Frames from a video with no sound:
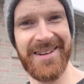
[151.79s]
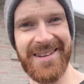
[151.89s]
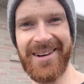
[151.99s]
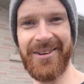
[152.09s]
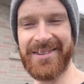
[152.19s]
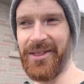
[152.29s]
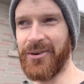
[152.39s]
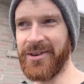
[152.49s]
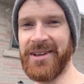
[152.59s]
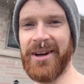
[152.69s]
You know, it's a
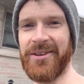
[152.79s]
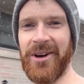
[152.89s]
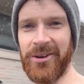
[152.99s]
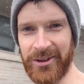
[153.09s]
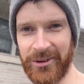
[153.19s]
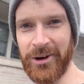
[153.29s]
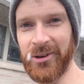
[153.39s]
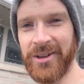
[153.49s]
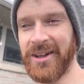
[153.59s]
$1,300 grill.